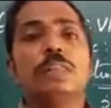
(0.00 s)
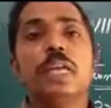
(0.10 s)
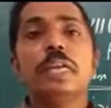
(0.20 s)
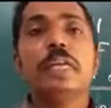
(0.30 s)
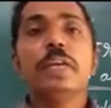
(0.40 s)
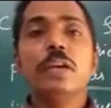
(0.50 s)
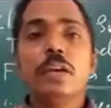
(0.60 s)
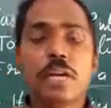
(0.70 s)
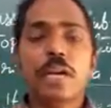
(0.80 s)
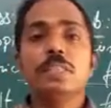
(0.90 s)
Then you
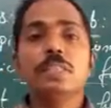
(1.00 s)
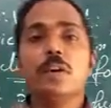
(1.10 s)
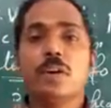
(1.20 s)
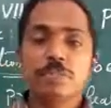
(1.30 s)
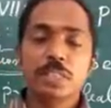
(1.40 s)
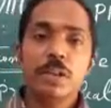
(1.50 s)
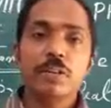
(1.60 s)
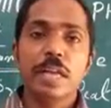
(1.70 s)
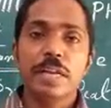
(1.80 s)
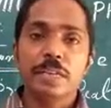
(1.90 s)
can
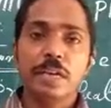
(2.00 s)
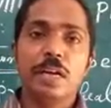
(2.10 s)
observe that